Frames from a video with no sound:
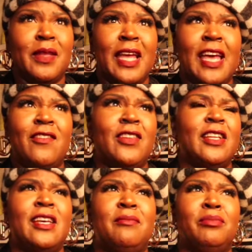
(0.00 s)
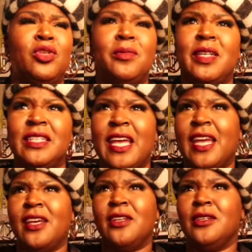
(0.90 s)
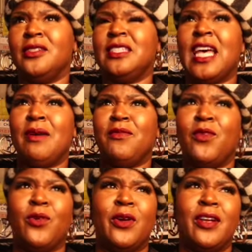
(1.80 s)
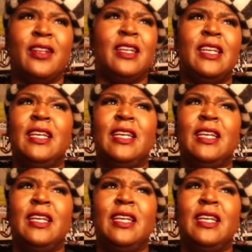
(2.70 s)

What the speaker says: they have it at Bloomingdale's, Tom Ford.